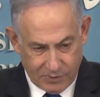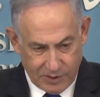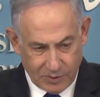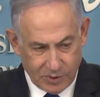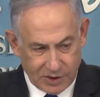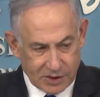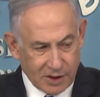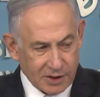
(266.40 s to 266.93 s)

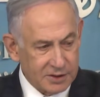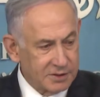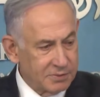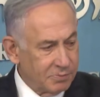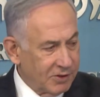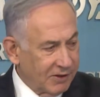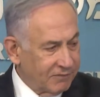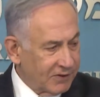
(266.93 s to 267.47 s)
When we
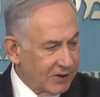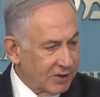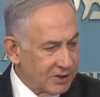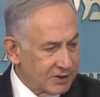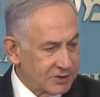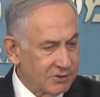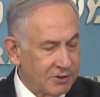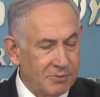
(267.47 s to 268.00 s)
talked briefly
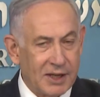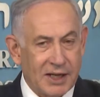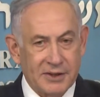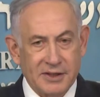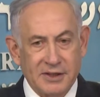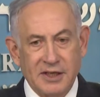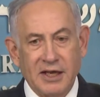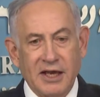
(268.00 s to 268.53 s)
also
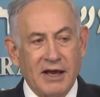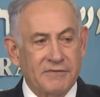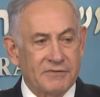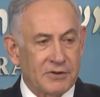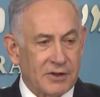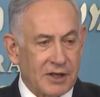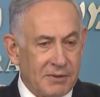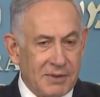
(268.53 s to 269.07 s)
about the day
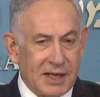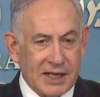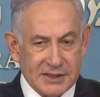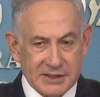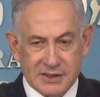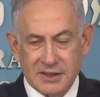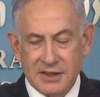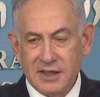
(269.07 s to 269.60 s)
after
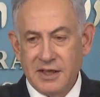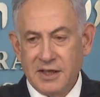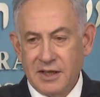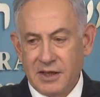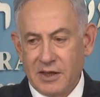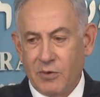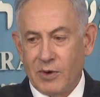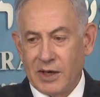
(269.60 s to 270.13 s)
Hamas,
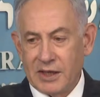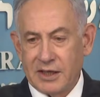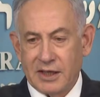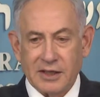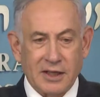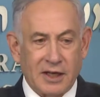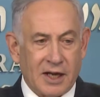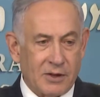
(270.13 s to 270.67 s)
the one
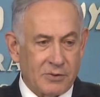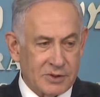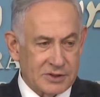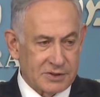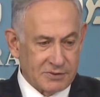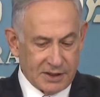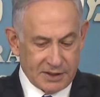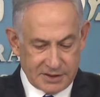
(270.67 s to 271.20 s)
thing that I
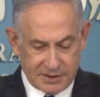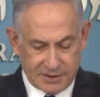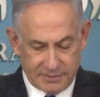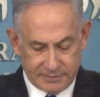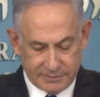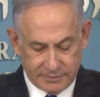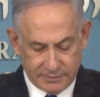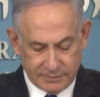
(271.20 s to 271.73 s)
would stress
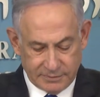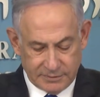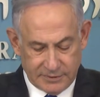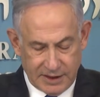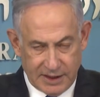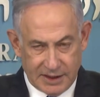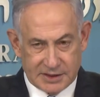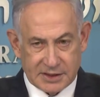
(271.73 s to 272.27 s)

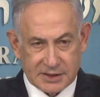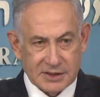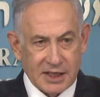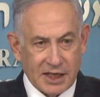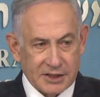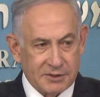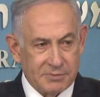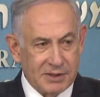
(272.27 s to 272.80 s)
is it's
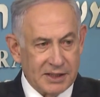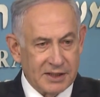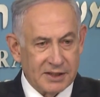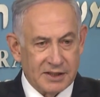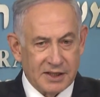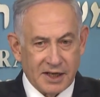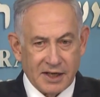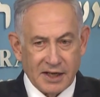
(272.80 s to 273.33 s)
got to be
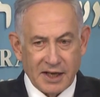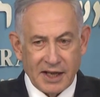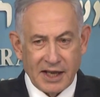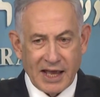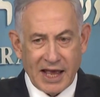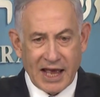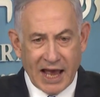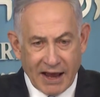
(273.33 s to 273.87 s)
the day
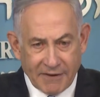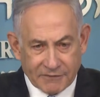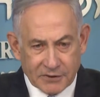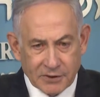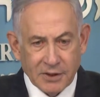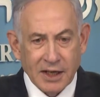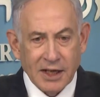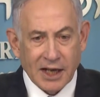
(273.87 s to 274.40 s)

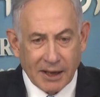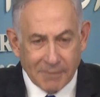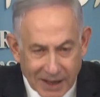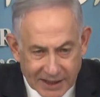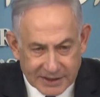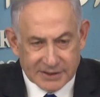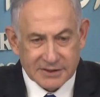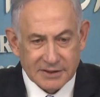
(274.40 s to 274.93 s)
after
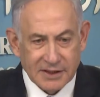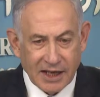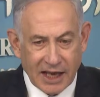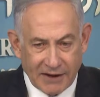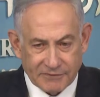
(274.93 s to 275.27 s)
Hamas